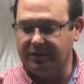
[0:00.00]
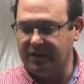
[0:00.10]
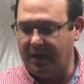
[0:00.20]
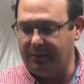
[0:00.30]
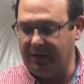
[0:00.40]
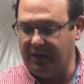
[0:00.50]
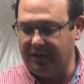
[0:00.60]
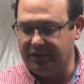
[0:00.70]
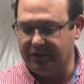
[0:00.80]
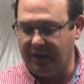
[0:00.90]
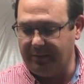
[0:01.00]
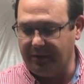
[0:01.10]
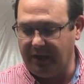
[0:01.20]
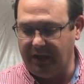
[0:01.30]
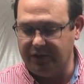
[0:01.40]
top of the initial
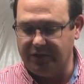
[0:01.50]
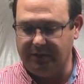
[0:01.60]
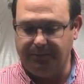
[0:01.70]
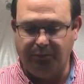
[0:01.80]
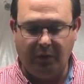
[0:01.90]
application.